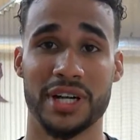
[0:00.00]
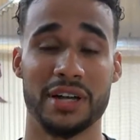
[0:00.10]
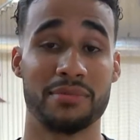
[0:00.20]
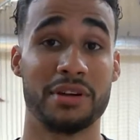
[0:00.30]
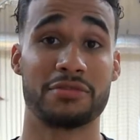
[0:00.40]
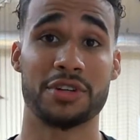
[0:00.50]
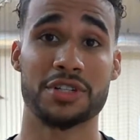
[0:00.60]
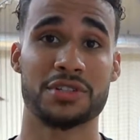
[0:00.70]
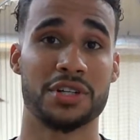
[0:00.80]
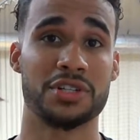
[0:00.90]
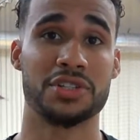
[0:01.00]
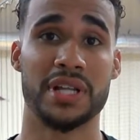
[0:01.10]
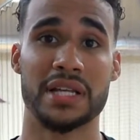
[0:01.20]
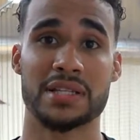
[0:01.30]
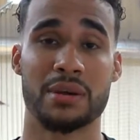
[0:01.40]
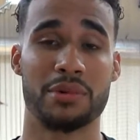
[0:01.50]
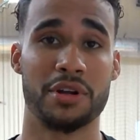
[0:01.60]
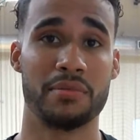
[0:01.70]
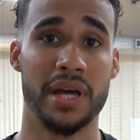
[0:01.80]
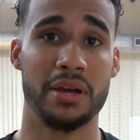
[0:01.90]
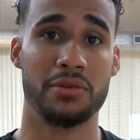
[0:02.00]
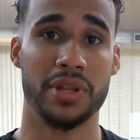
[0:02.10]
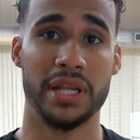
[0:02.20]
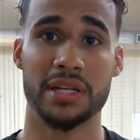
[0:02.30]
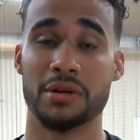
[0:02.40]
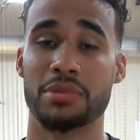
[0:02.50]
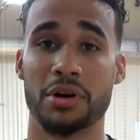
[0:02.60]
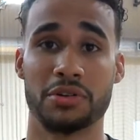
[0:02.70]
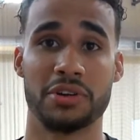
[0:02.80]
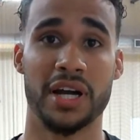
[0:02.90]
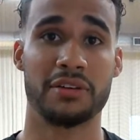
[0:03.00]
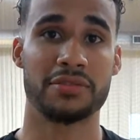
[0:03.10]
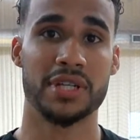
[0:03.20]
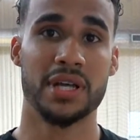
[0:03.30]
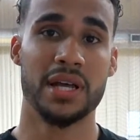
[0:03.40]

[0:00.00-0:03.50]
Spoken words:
I had my first surgery that summer in May where they did a bone graft.